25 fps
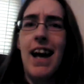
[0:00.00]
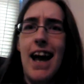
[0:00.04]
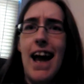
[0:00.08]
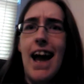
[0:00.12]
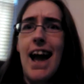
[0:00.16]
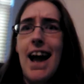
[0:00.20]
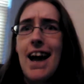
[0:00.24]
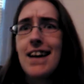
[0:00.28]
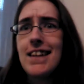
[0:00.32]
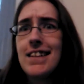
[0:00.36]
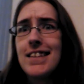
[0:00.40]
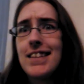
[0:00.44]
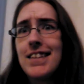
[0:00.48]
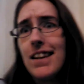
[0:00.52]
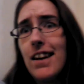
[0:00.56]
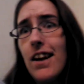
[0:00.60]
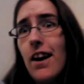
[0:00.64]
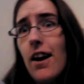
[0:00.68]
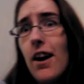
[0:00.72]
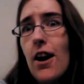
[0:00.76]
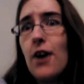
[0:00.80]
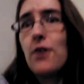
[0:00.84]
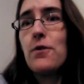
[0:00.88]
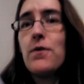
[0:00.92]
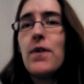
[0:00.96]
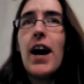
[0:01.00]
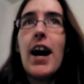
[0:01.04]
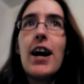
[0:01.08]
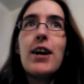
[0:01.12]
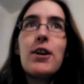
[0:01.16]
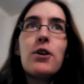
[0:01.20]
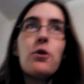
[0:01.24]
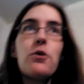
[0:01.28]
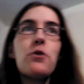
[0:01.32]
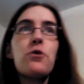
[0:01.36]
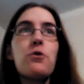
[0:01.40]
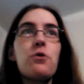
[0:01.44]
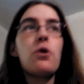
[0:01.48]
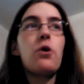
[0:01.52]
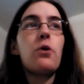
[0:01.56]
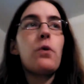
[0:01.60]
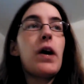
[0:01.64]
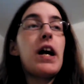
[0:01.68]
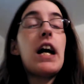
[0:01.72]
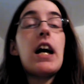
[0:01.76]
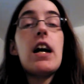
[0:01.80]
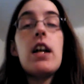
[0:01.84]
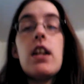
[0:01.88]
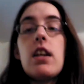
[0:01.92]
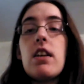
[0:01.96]
handy enough. I don't throw
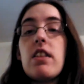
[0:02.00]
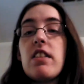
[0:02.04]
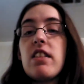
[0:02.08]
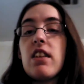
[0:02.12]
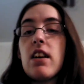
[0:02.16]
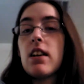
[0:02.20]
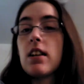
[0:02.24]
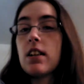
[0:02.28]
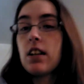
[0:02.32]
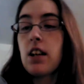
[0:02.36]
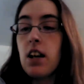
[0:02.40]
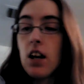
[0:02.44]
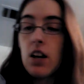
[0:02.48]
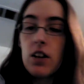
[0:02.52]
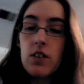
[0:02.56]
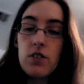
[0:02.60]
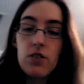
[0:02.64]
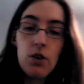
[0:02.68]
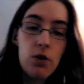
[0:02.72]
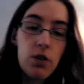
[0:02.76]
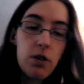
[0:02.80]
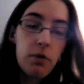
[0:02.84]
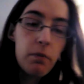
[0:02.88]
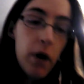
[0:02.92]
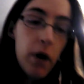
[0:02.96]
away anything. So the